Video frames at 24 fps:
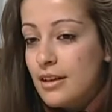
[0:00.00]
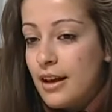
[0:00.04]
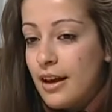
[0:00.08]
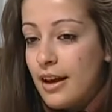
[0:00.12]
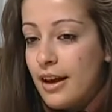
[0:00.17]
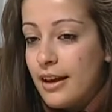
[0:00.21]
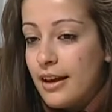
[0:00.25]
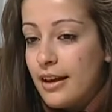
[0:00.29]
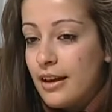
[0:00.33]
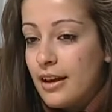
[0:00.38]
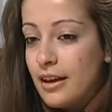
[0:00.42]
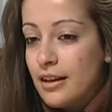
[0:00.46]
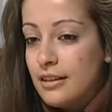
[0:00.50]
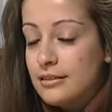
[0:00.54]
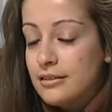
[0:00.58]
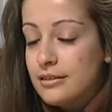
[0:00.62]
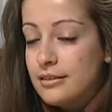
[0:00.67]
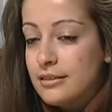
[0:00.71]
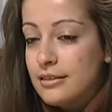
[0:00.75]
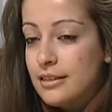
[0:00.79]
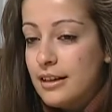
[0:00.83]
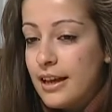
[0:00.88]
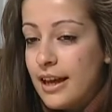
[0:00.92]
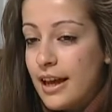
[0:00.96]

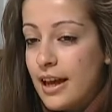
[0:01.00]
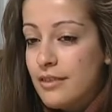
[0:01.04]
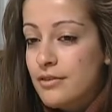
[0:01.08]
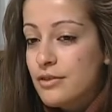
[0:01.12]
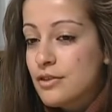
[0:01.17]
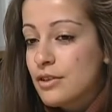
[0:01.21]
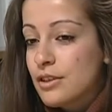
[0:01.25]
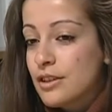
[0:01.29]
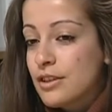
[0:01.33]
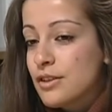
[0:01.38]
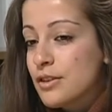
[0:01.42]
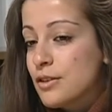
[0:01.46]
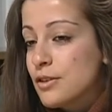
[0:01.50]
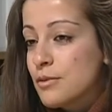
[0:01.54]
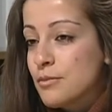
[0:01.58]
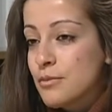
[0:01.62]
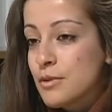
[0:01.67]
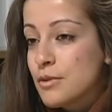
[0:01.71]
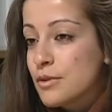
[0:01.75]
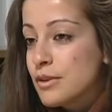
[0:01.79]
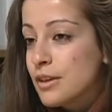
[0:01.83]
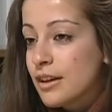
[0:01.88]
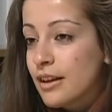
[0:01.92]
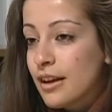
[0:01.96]
I have to listen to
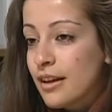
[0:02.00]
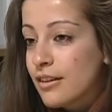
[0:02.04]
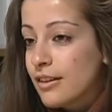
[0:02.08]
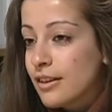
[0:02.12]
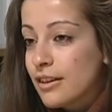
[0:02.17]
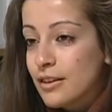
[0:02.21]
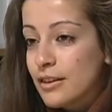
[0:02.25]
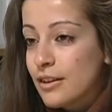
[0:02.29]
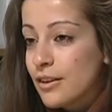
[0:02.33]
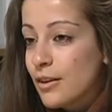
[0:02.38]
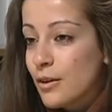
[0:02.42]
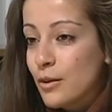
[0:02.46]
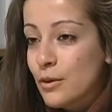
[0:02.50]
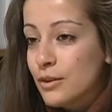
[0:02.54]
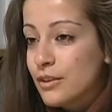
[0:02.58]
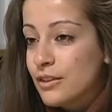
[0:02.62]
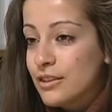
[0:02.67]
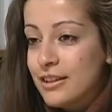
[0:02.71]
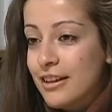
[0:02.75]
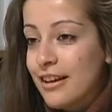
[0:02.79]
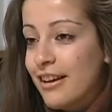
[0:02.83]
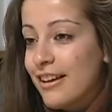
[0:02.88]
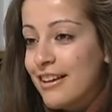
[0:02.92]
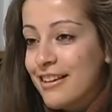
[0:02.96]
music all
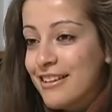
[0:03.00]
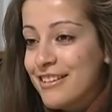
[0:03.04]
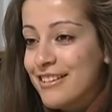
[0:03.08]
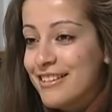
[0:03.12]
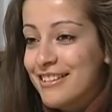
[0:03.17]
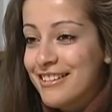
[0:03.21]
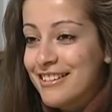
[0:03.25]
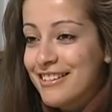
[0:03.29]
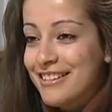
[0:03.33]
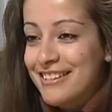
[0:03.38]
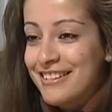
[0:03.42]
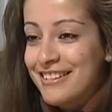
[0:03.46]
the day.